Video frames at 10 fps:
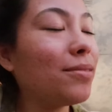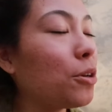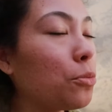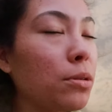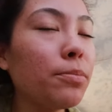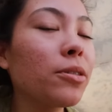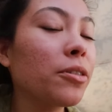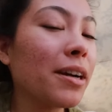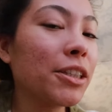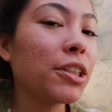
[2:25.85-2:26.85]
Look what
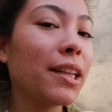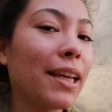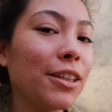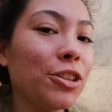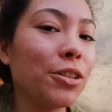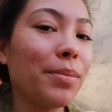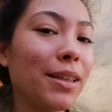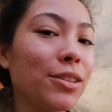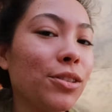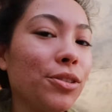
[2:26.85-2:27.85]
procrastination
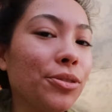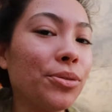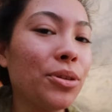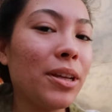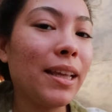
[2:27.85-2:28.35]
makes you do.